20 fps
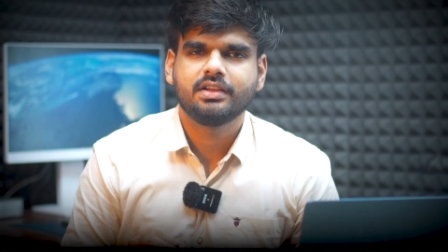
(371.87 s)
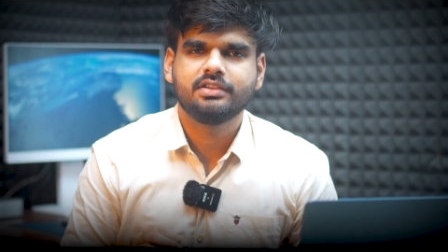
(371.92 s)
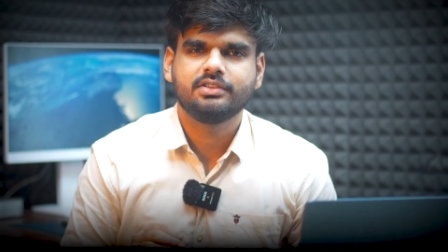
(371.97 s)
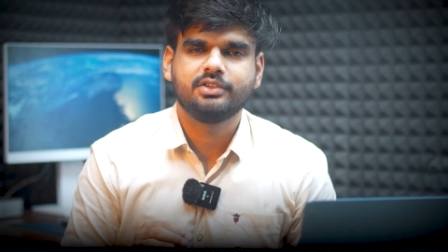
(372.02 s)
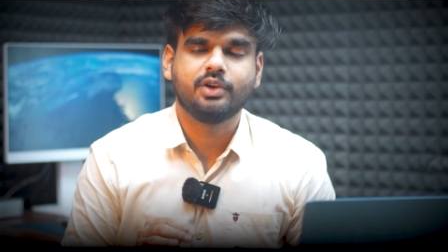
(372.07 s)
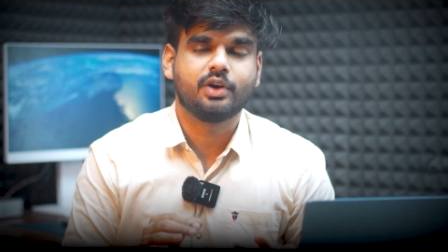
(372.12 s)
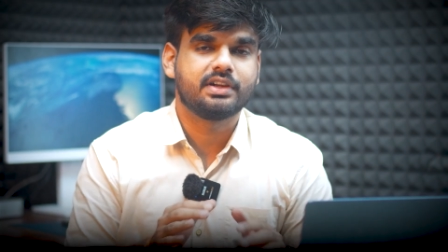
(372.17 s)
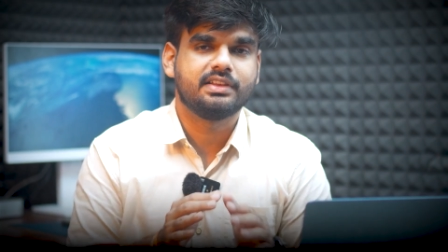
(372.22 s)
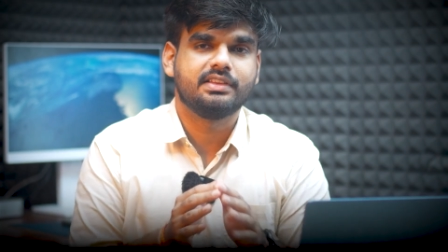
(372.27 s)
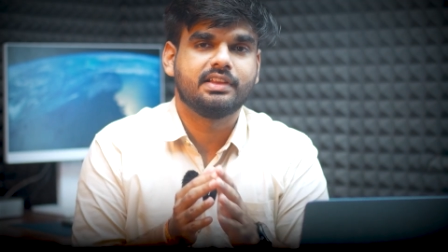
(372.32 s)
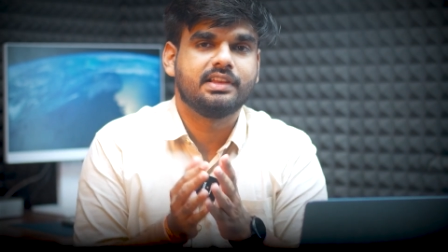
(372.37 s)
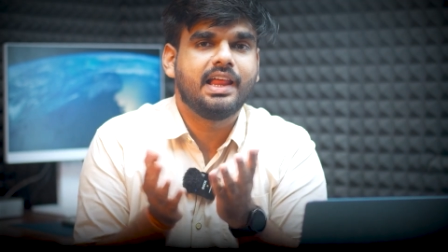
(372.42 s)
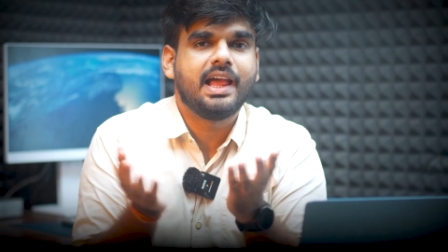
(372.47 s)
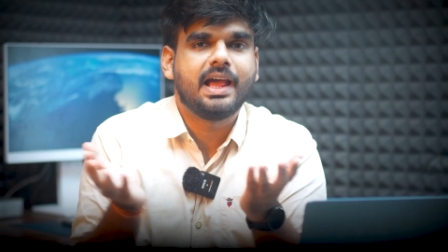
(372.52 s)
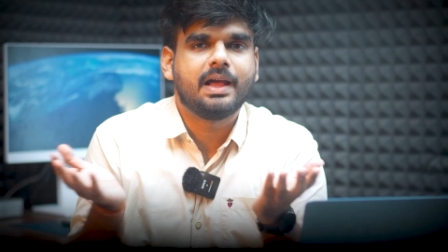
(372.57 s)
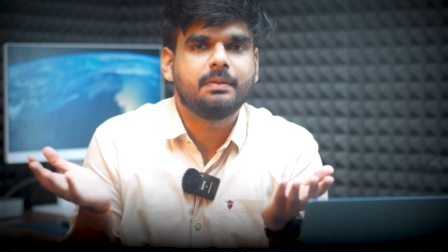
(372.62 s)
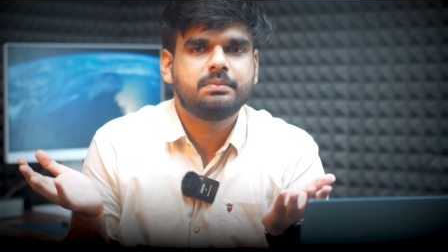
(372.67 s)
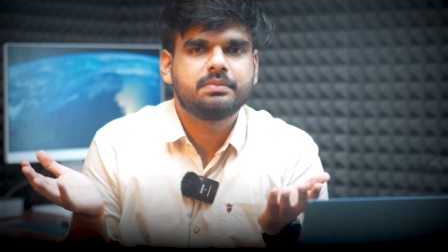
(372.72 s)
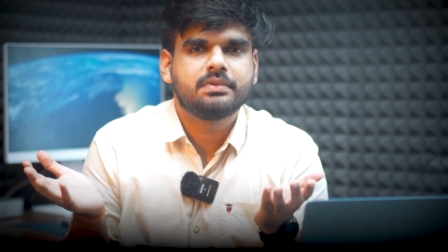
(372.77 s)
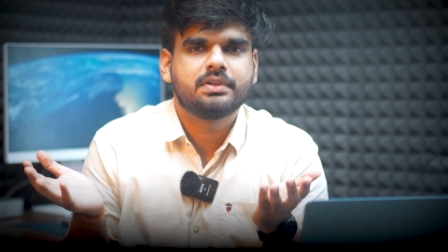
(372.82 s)
not in the
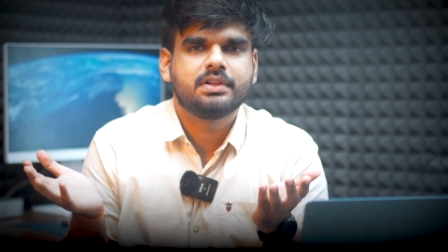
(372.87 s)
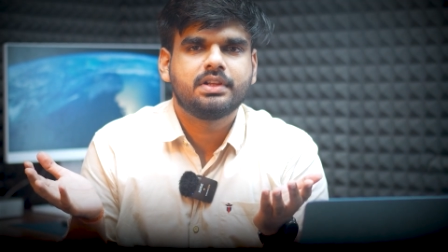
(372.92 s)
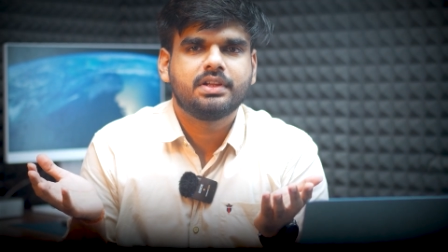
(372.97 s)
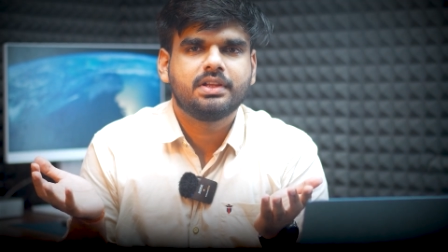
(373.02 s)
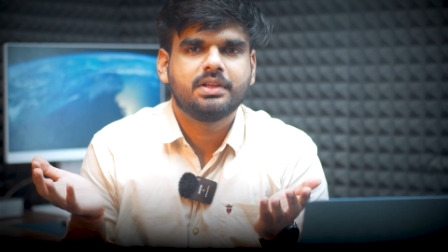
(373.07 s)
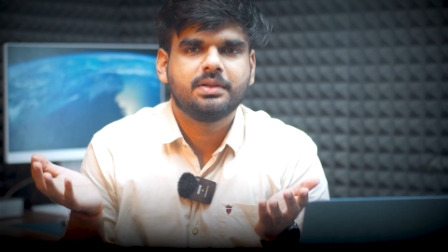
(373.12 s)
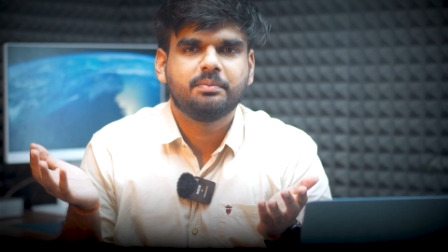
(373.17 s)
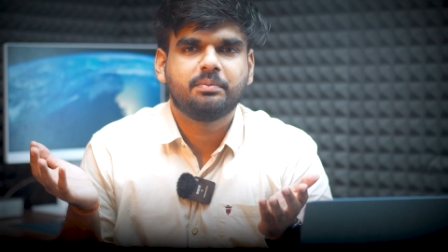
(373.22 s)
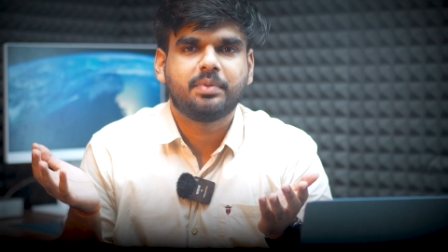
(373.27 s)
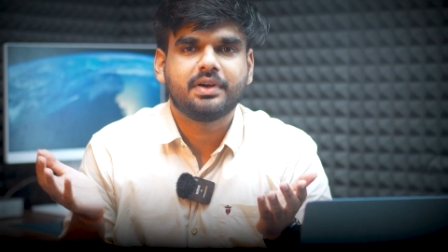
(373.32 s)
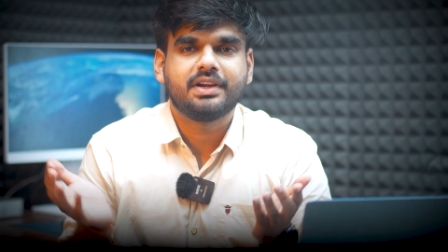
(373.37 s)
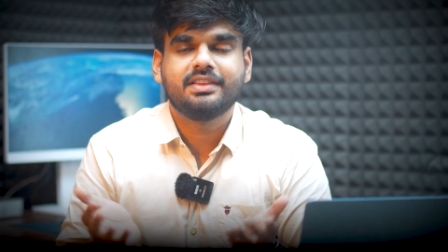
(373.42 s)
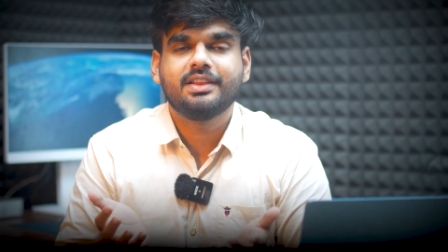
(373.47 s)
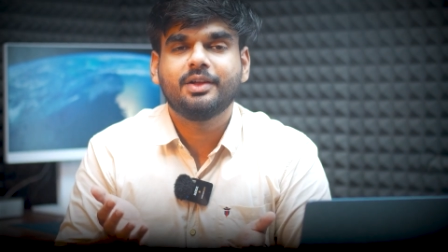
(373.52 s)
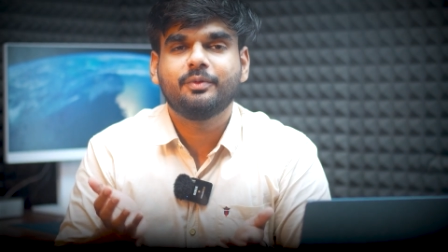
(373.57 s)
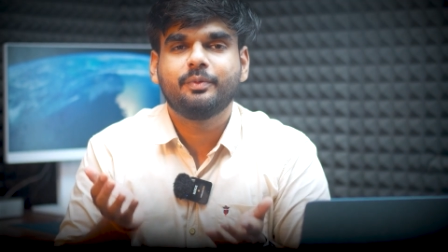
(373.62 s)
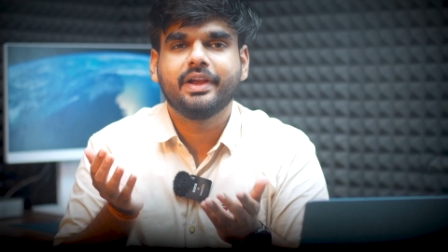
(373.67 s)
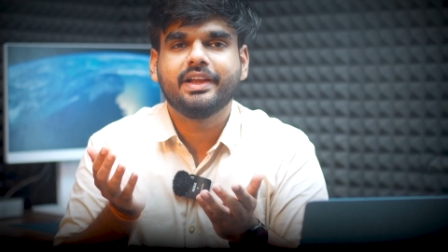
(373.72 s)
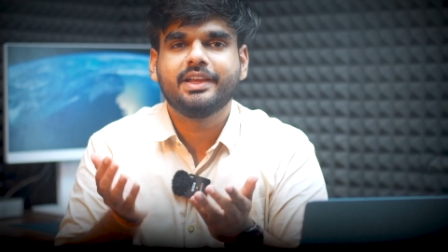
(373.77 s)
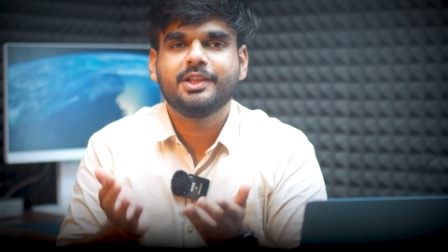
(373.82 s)
lab, but in
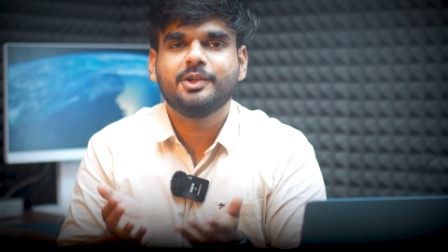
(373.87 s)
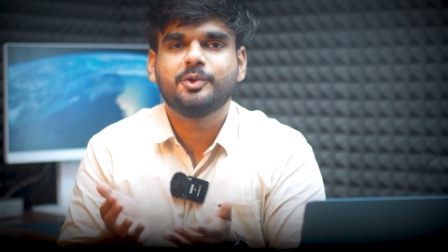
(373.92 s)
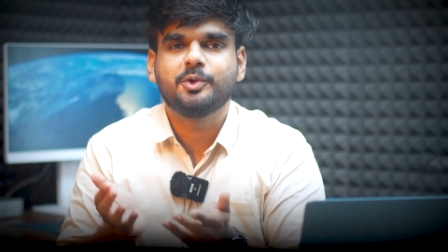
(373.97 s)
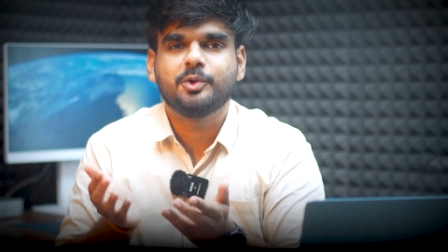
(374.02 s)
the waiting